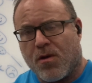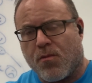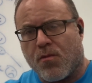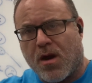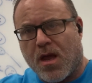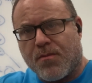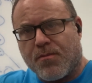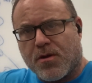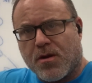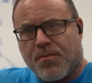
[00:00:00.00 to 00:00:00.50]
were
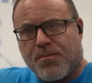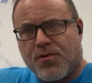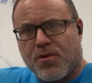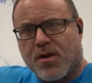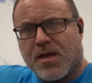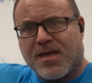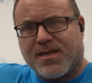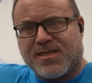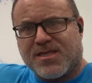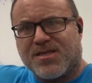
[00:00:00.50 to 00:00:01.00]
able to put
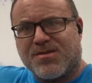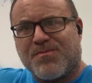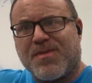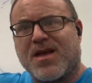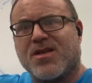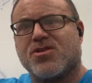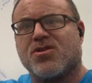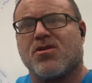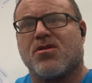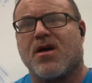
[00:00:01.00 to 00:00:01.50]
a
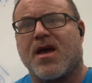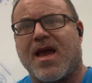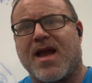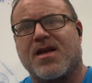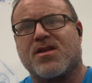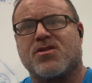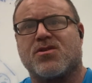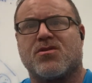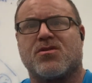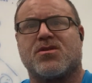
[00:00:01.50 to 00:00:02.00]
special
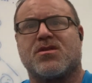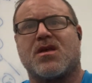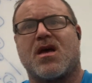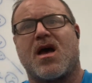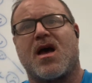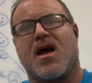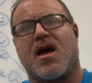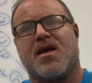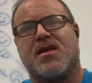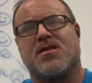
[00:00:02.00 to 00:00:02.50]

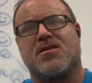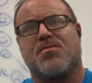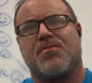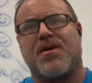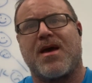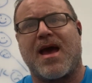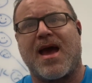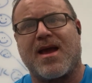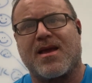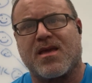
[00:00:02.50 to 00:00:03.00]
exercise
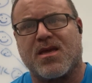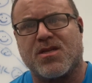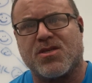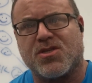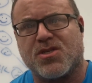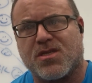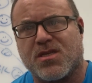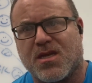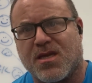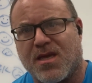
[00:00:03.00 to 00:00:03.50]

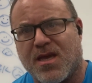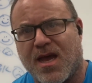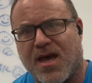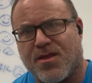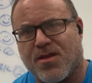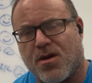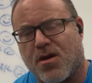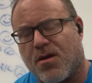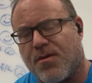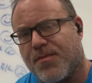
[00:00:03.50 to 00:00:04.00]
package
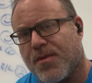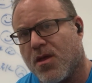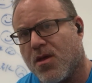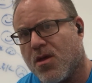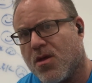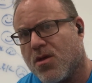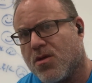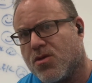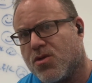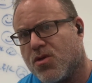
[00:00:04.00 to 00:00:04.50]
together
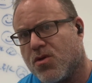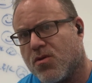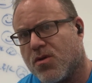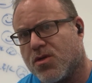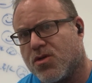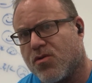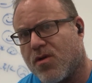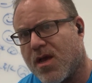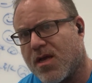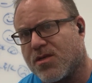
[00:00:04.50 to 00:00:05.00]
to
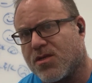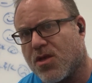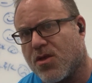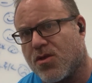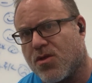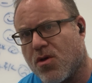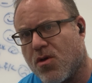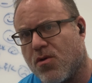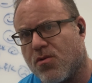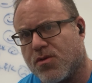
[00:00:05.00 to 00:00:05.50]
address
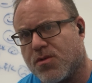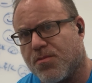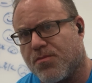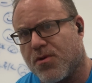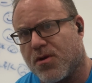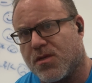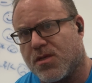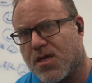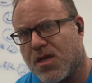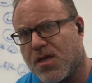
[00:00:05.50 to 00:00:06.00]
those
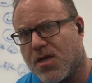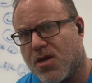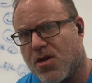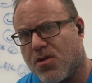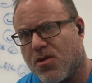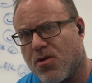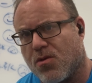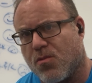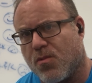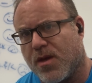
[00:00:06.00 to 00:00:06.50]

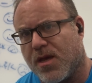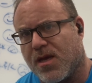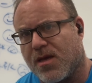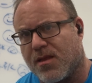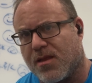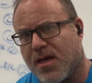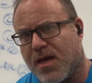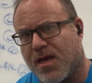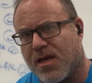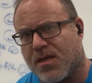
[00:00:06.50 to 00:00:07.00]
particular weak
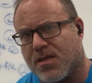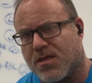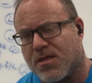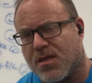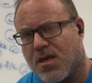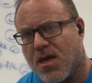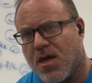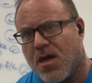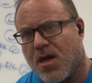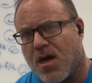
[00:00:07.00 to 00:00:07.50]

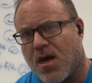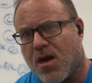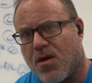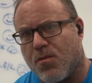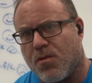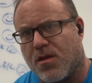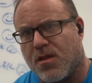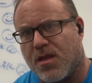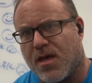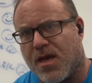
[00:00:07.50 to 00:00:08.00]
links
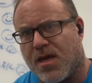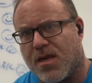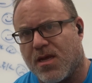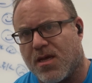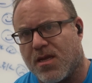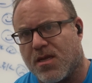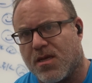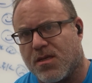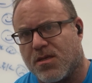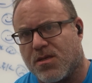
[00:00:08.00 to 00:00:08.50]

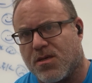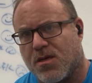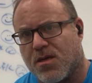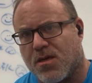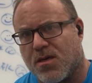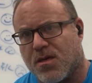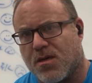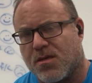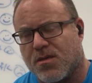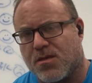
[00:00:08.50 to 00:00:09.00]
related
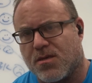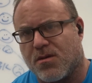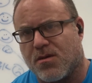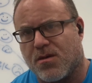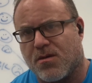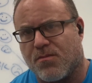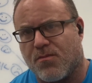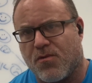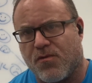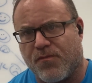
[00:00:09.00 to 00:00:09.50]

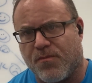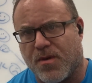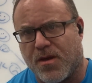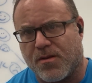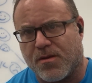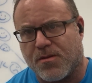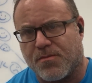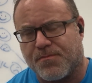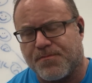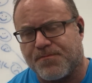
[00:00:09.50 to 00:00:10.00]
to
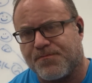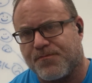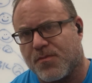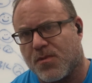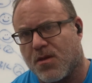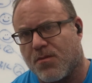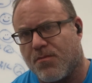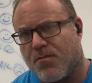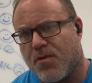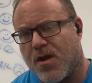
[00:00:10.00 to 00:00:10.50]
movement,
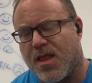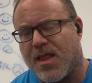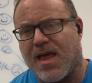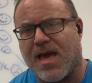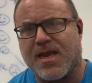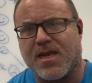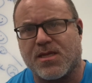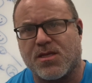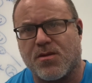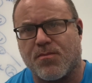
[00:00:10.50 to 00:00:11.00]

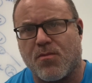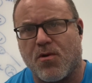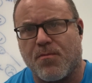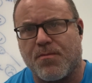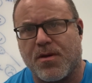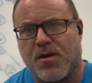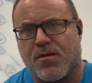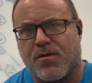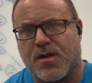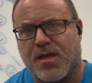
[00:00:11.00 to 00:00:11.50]
related to
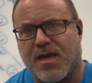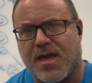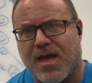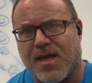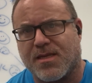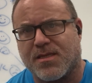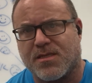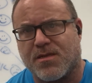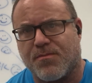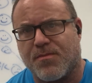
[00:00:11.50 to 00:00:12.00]
mobility
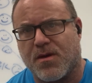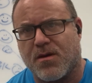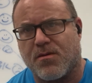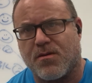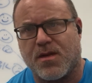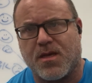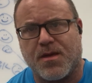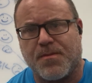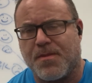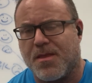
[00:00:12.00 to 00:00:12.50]
and
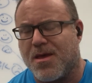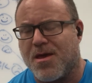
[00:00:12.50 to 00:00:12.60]
stability.